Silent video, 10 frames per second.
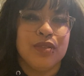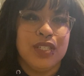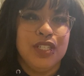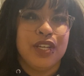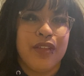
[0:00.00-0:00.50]
We'll
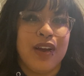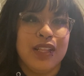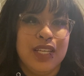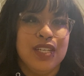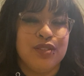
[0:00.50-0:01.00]
see each other at
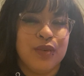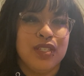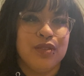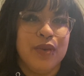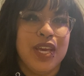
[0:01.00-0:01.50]
least
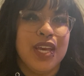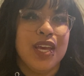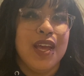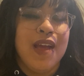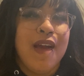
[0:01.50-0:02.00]
once a week.
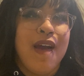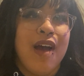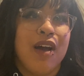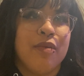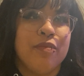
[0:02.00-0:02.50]

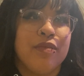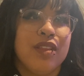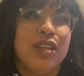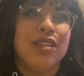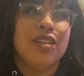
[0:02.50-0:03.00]

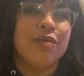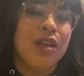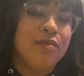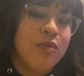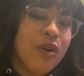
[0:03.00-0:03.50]

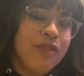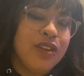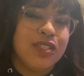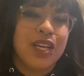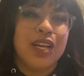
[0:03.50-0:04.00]
Sometimes more if
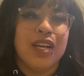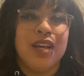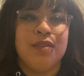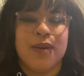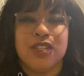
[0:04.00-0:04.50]
there's like
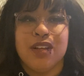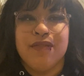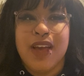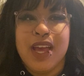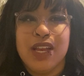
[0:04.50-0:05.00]
a special
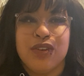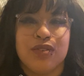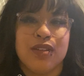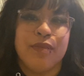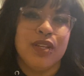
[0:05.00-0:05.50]
event
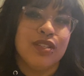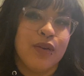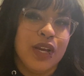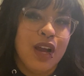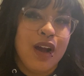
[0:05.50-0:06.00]
or something's
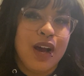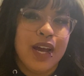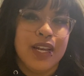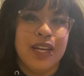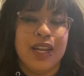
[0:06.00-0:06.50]
going
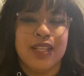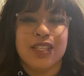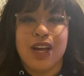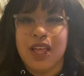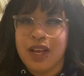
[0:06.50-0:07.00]
on. It's
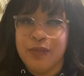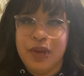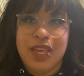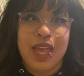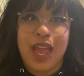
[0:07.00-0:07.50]
not like
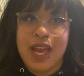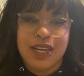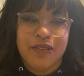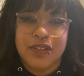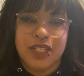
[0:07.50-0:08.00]
we
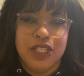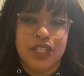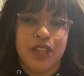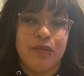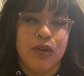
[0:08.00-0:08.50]
can't ever see each
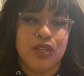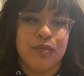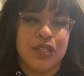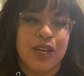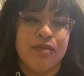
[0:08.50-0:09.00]
other
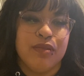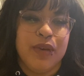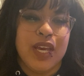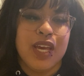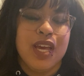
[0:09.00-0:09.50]
multiple times a
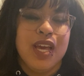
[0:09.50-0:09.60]
week.